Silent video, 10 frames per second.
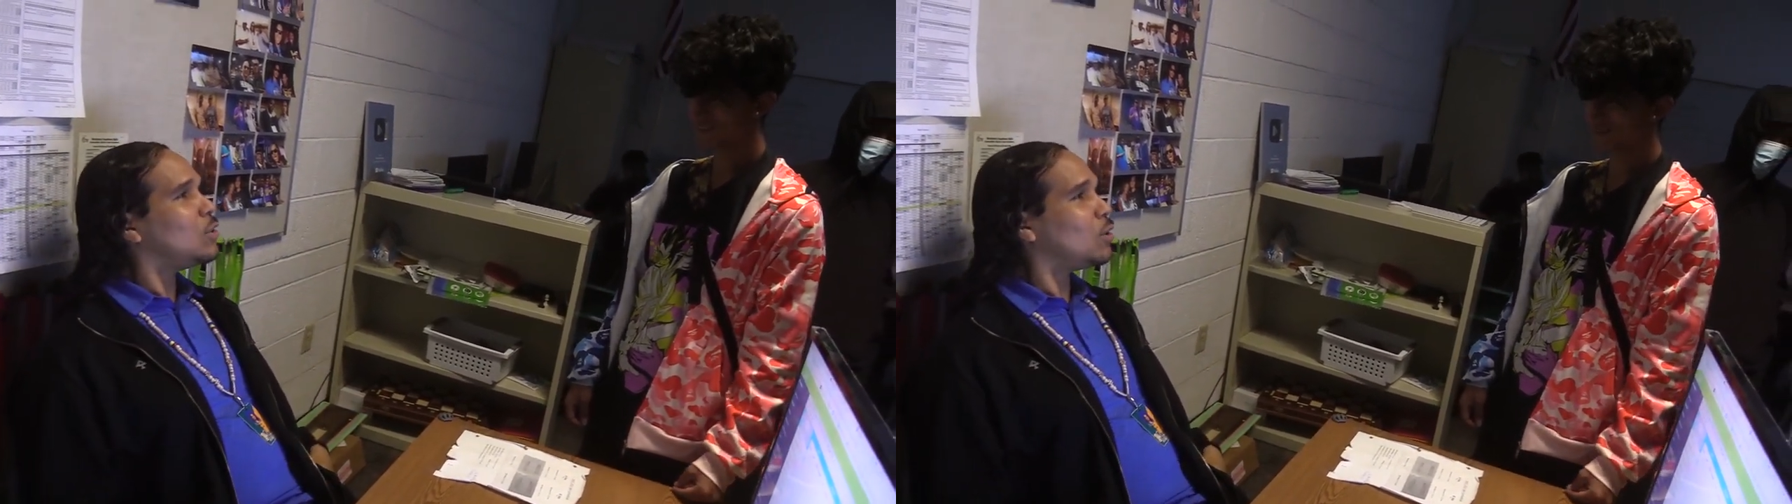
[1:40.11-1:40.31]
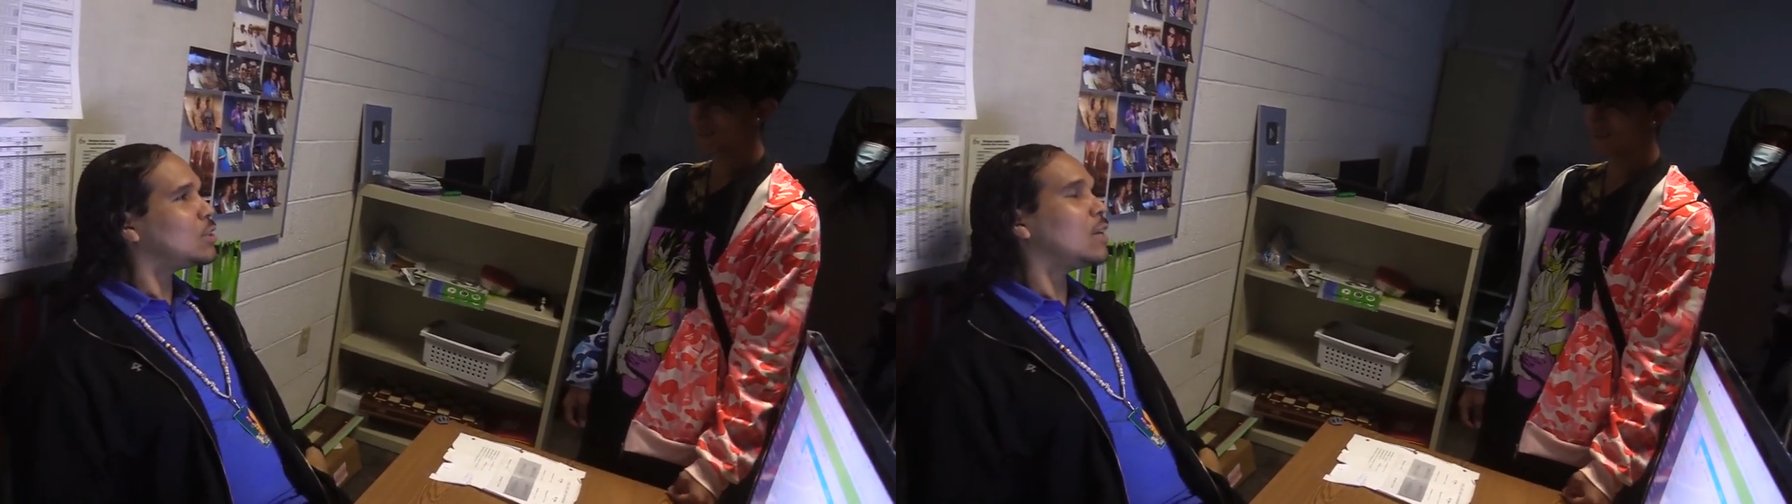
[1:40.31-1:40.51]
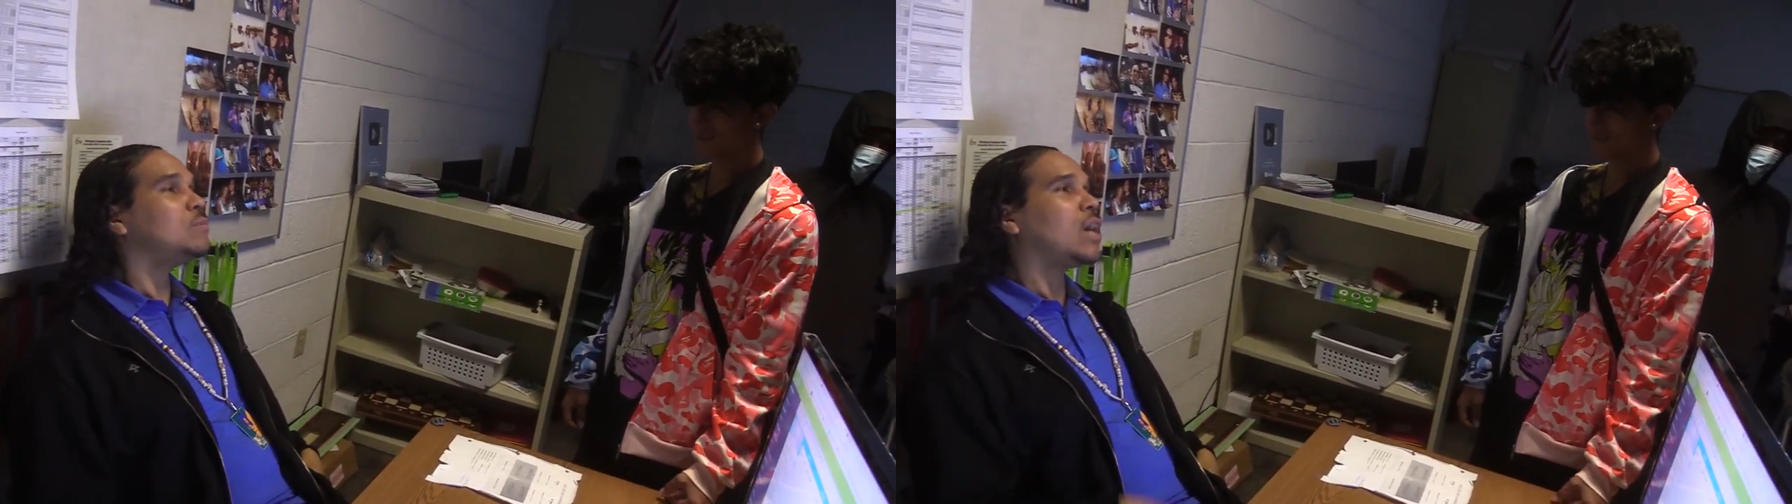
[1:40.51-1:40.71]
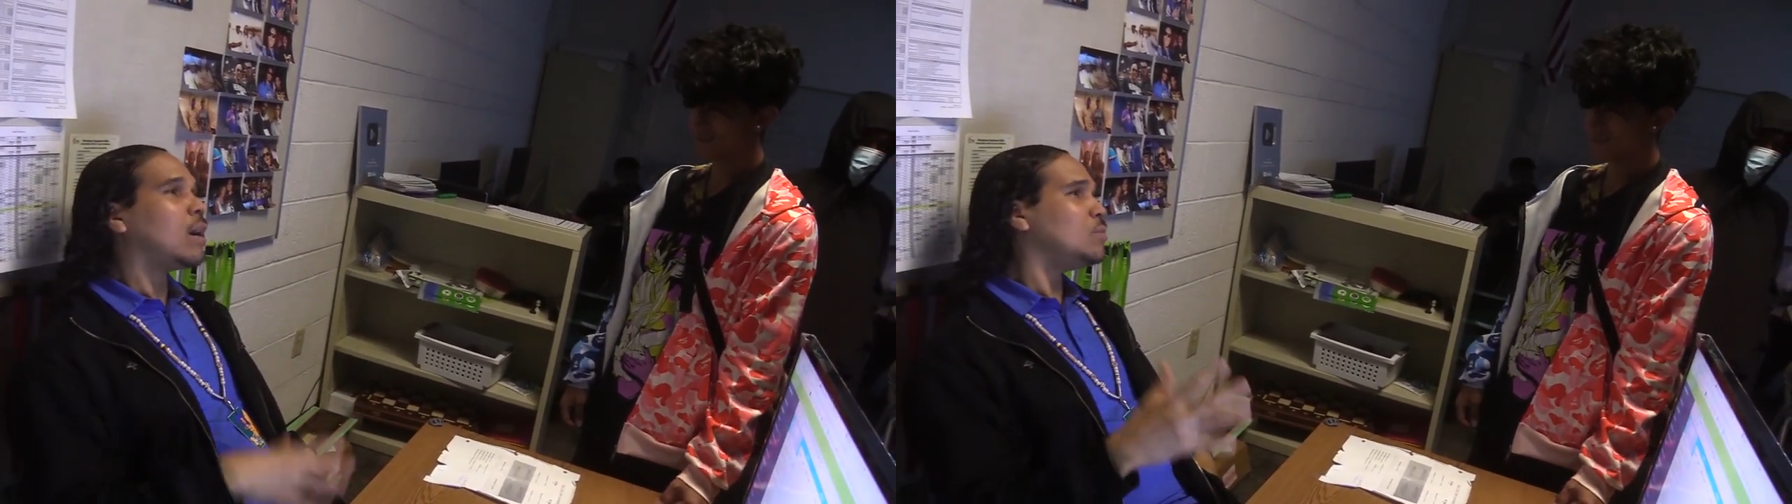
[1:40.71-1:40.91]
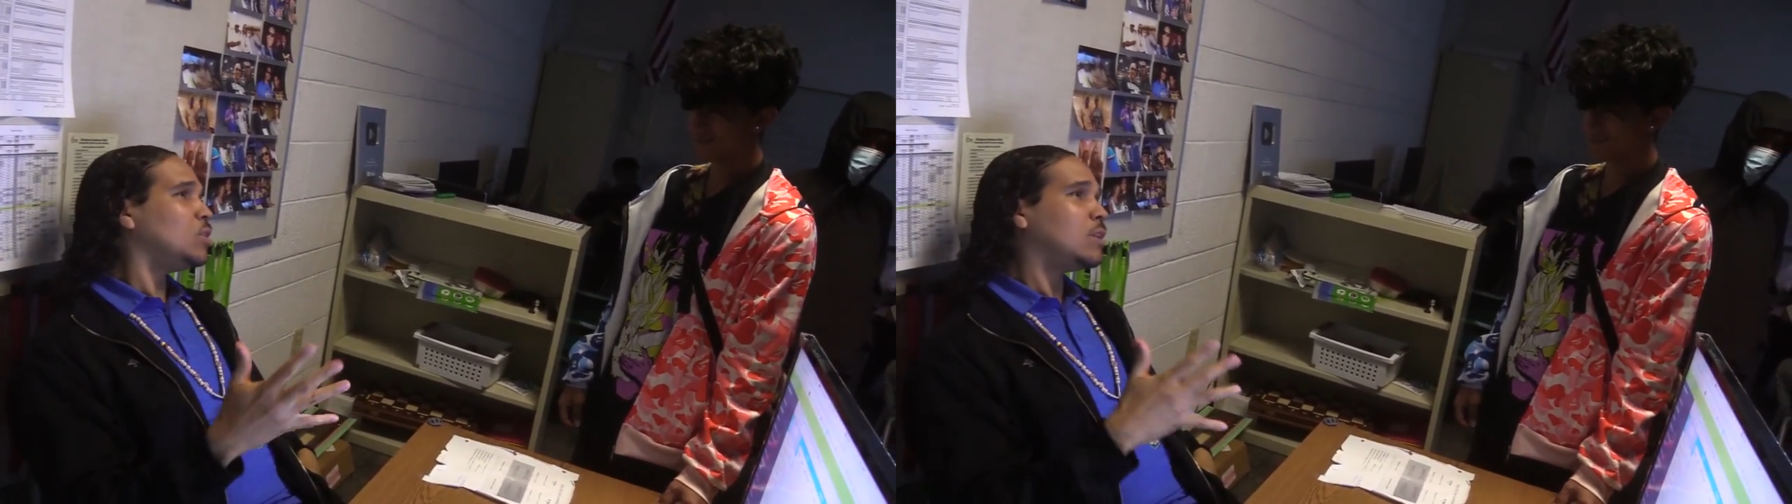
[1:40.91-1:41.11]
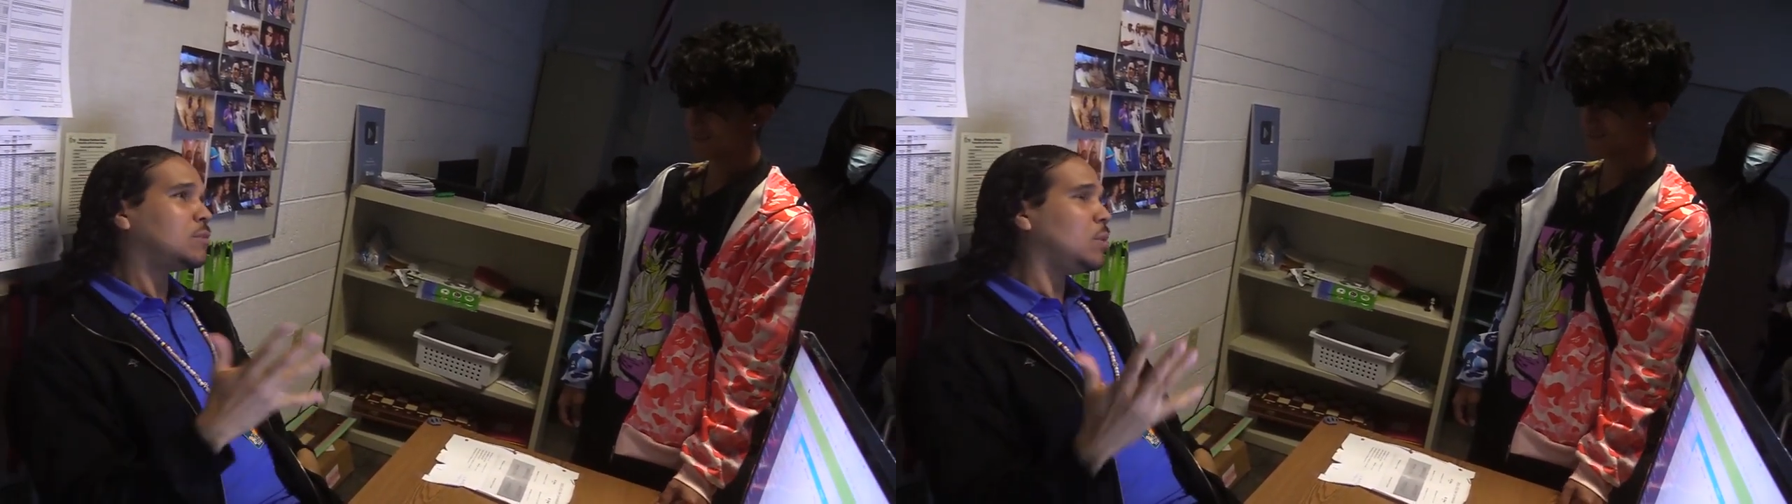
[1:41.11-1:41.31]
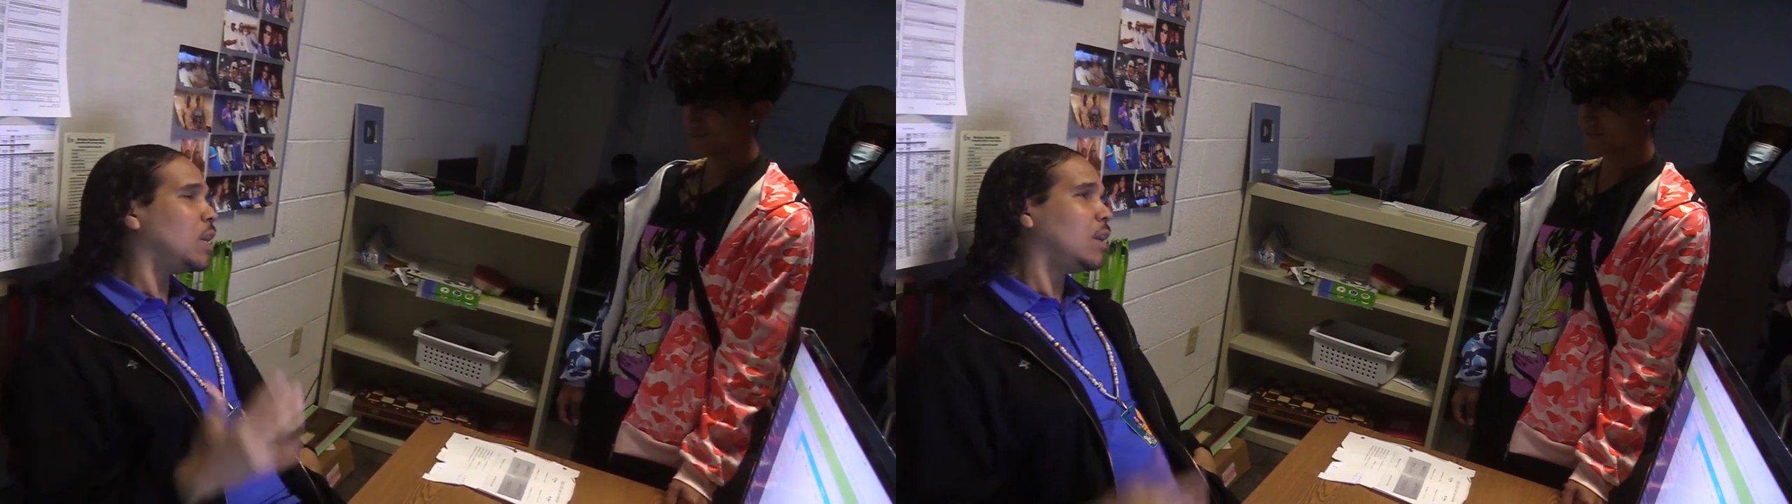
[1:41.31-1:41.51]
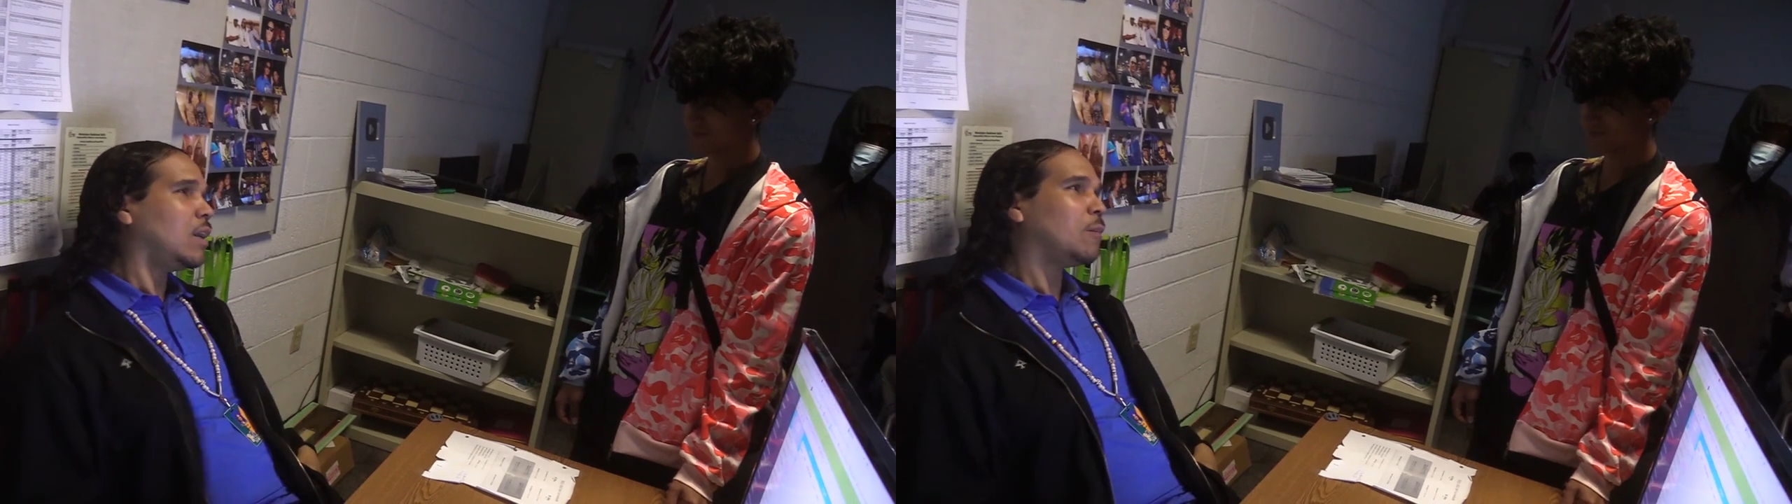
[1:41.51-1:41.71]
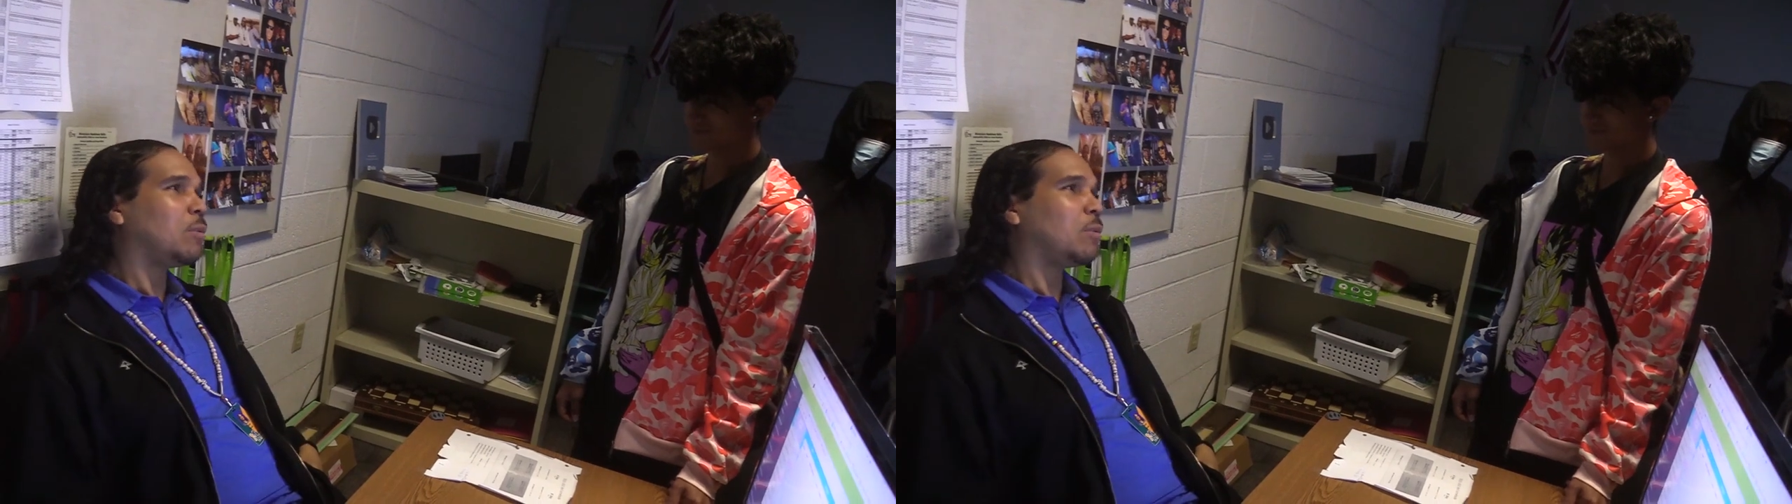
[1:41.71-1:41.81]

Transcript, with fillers: You know, sometimes you just be in here